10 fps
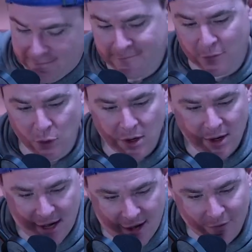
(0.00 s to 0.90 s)

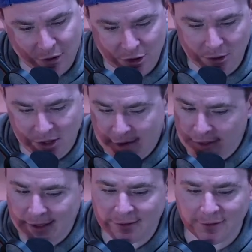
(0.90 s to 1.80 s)
forever. Judah
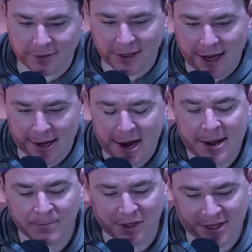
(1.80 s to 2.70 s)
never existed again.
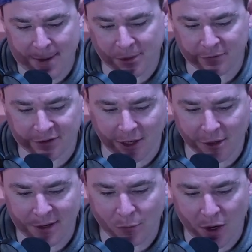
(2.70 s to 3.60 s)
The Temple of
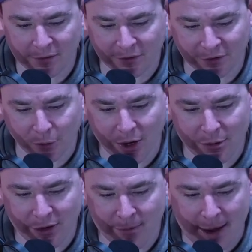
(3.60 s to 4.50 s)
Solomon was destroyed
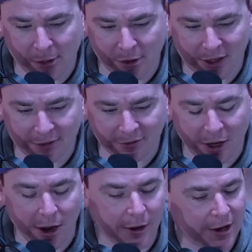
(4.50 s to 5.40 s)
when the Babylonians
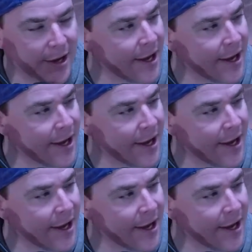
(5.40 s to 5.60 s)
conquered it.